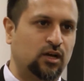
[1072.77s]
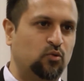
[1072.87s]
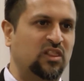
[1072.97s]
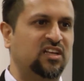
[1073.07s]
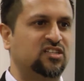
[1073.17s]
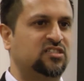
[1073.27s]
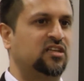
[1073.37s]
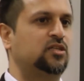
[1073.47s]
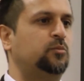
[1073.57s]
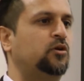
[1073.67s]
religious
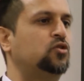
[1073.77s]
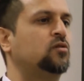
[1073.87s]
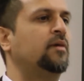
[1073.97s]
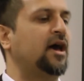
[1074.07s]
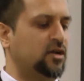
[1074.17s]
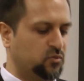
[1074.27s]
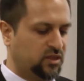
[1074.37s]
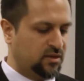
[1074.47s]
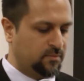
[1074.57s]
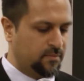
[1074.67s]
and spiritual matters
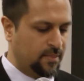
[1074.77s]
with them,